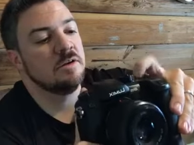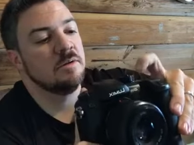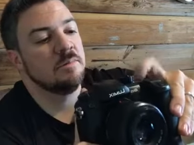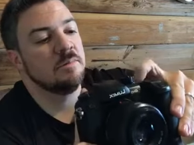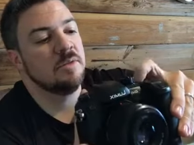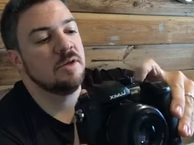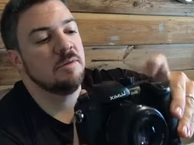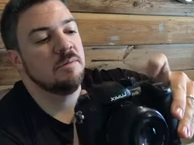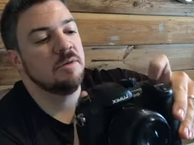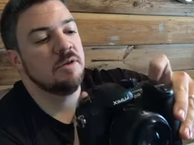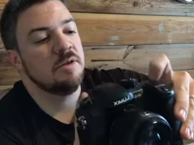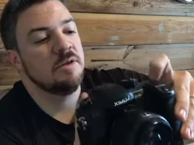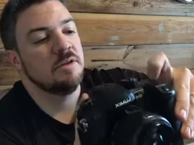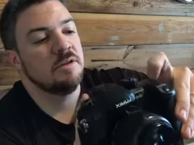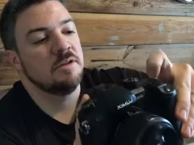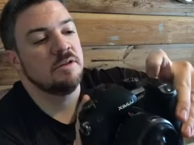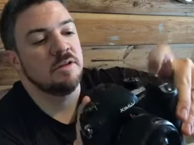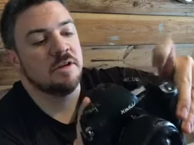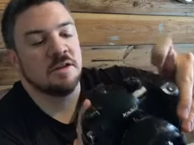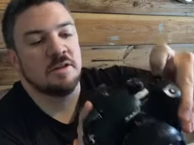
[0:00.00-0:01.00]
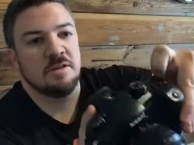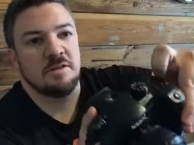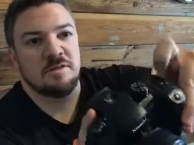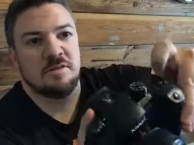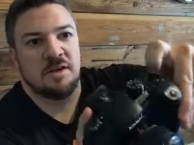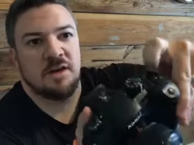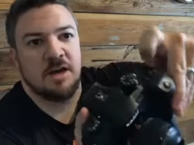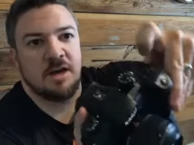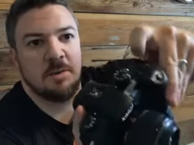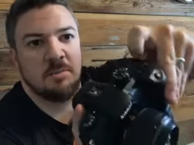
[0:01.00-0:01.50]
maybe. Like the
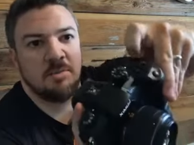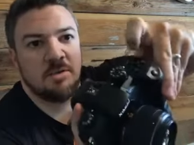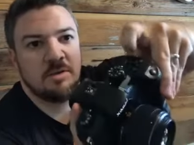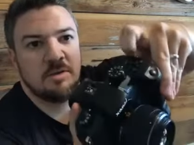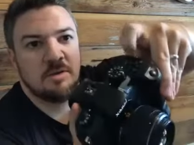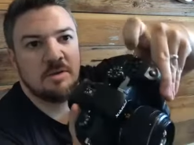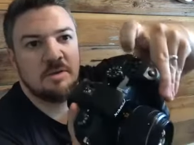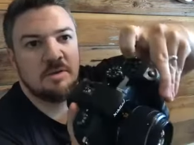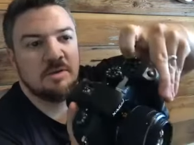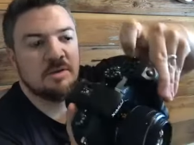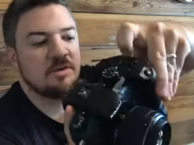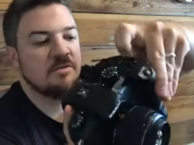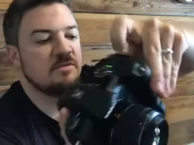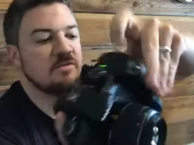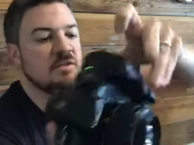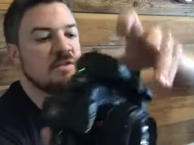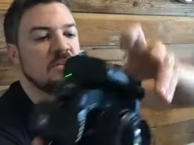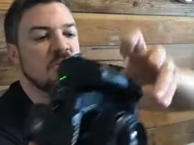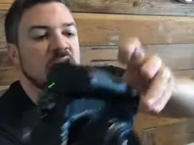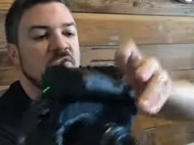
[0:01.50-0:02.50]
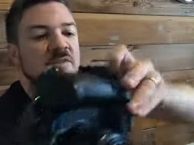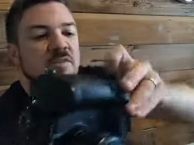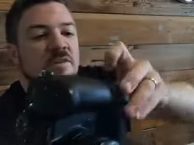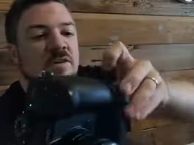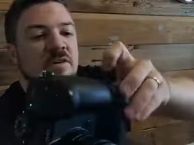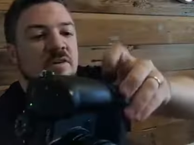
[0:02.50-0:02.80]
top of this